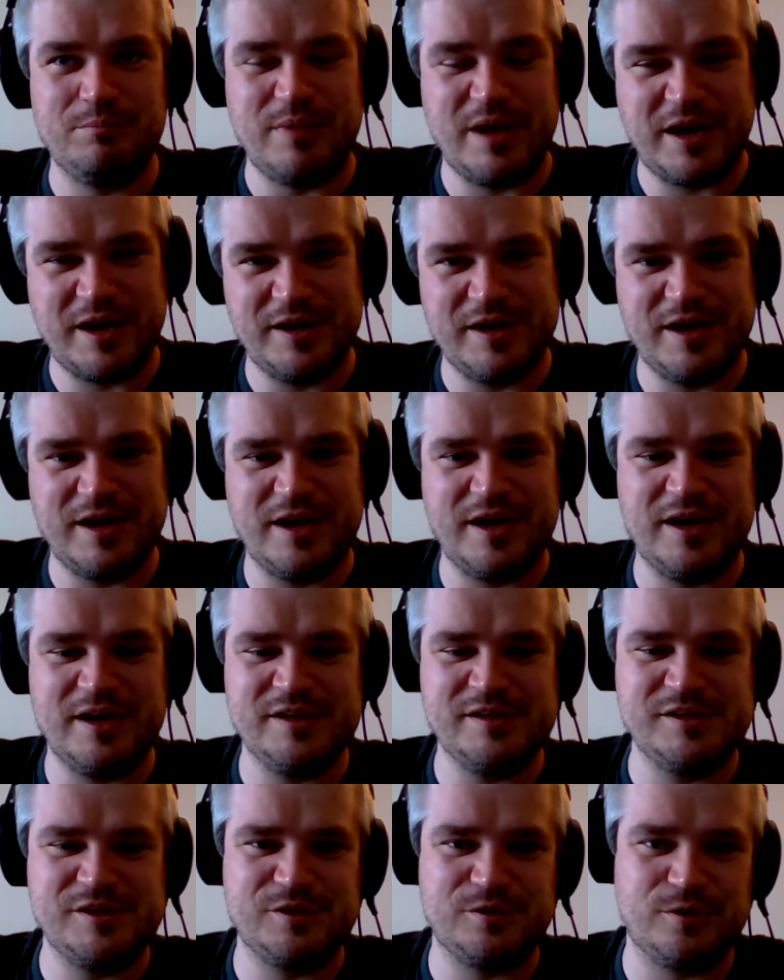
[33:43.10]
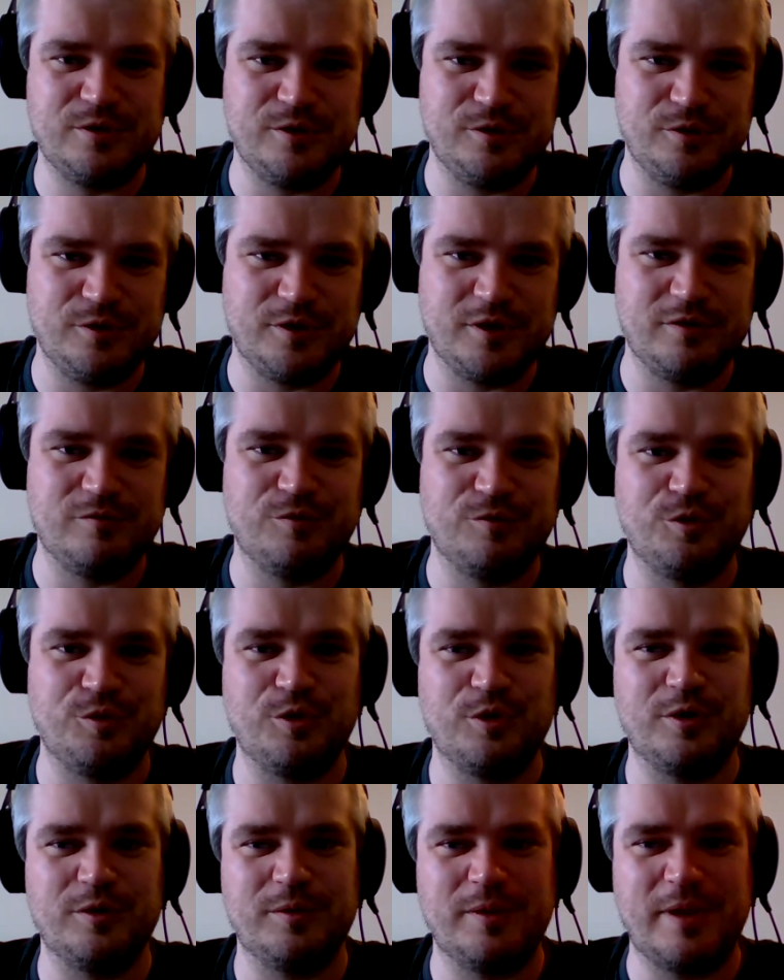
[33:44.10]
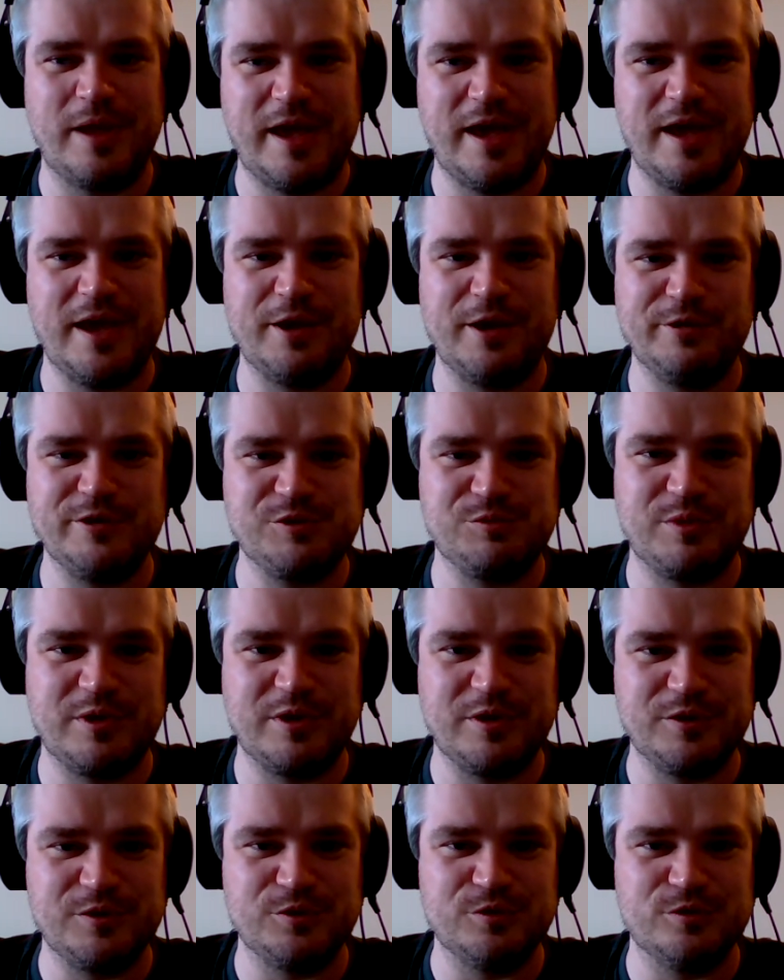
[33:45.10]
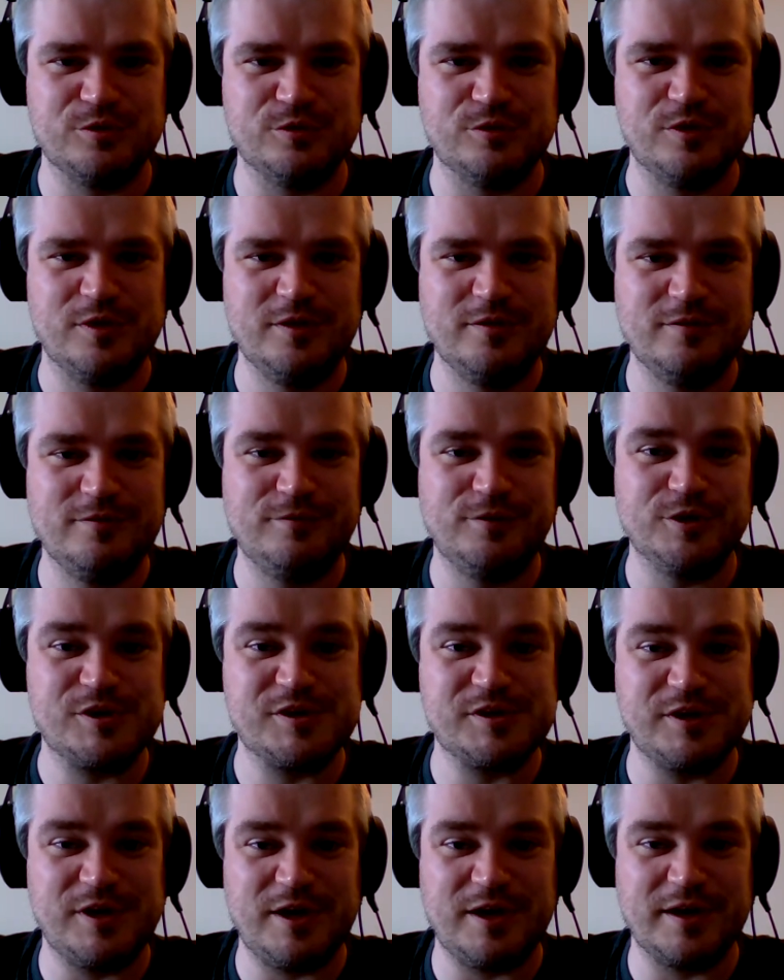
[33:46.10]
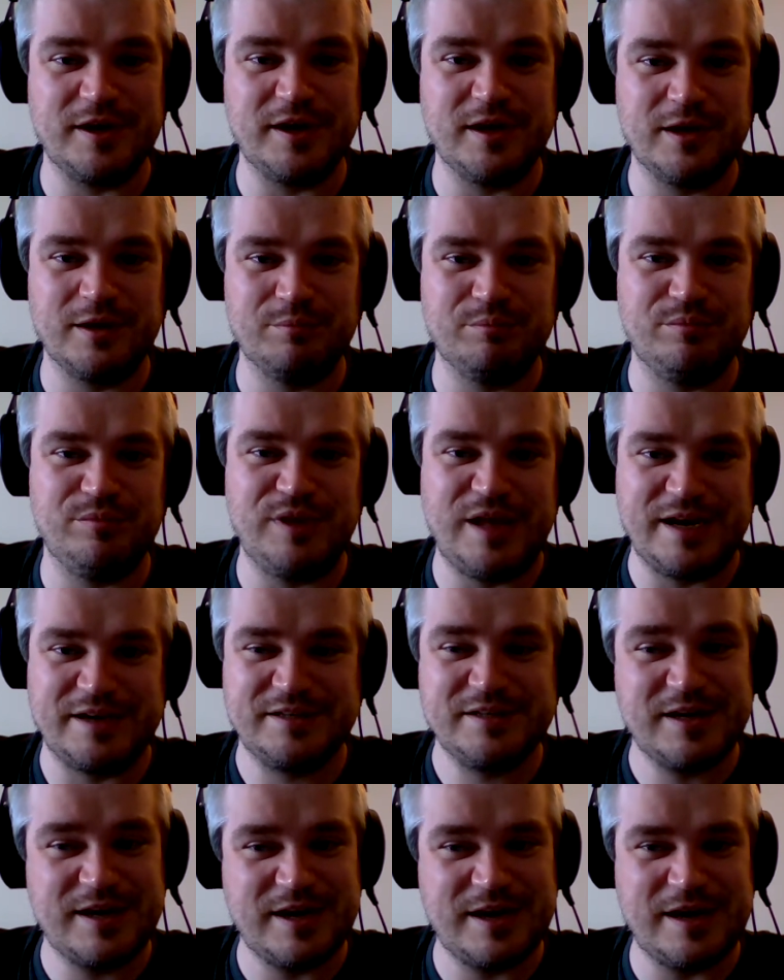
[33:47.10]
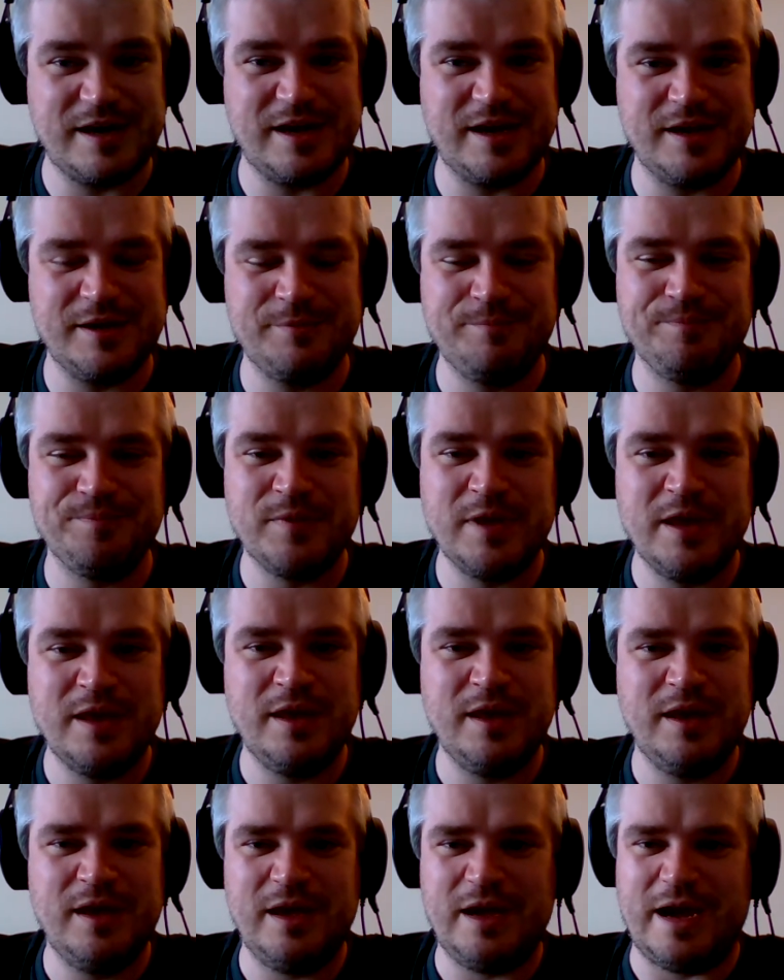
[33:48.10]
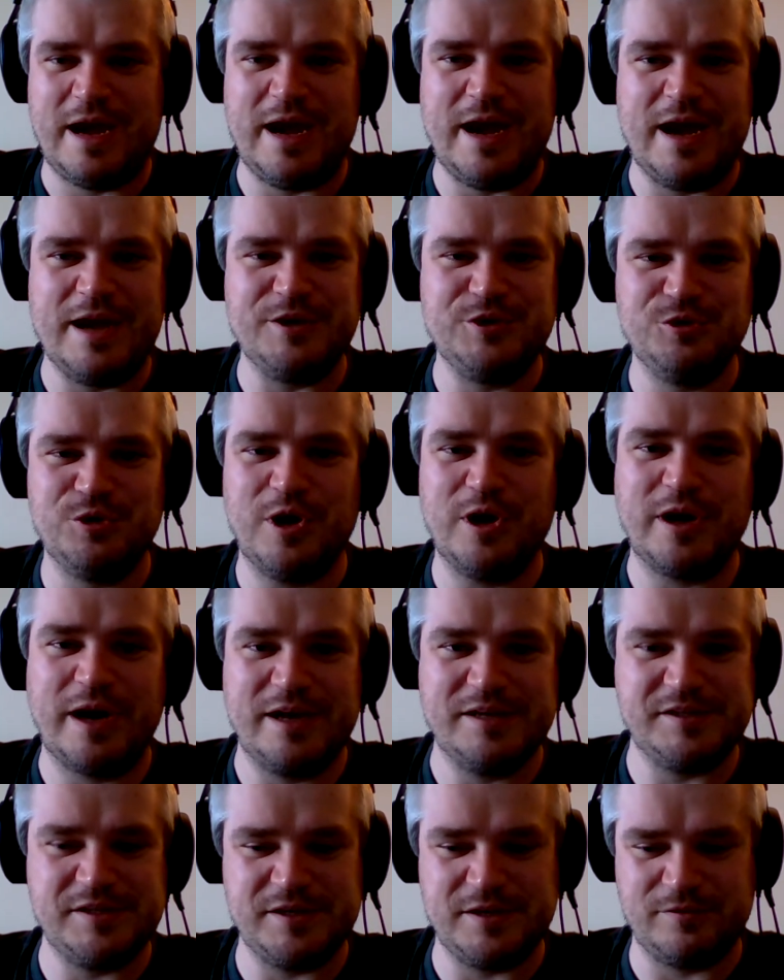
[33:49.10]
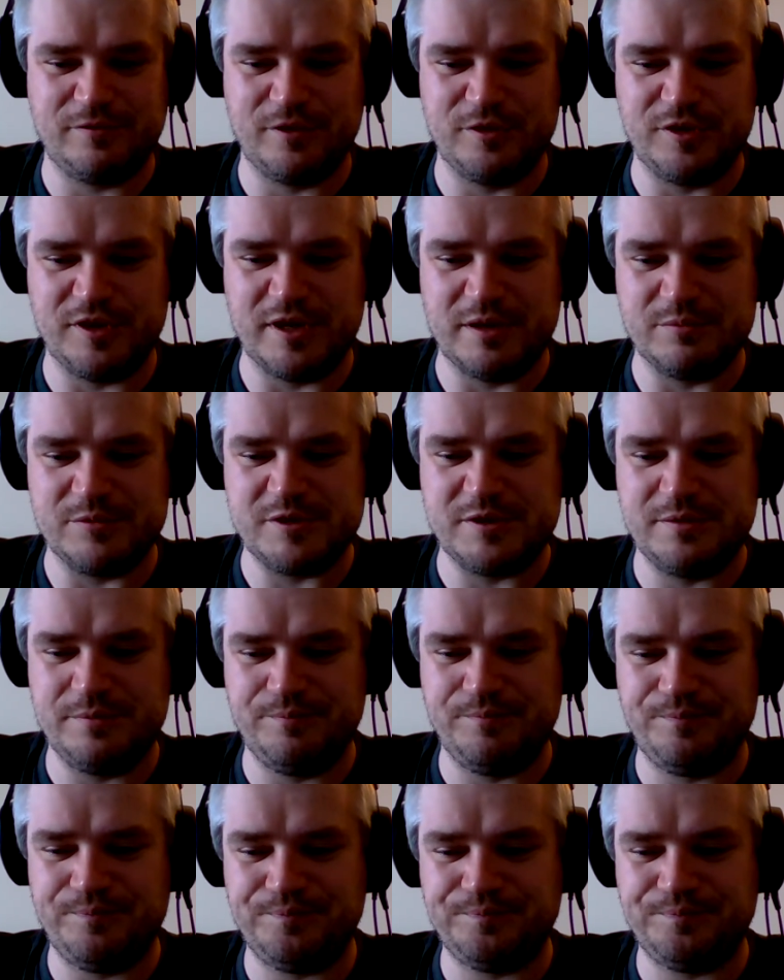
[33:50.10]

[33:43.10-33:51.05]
mechanized? Or are you looking for, hey, I just want to do foot slogging, black tide? I do all kinds of different themes.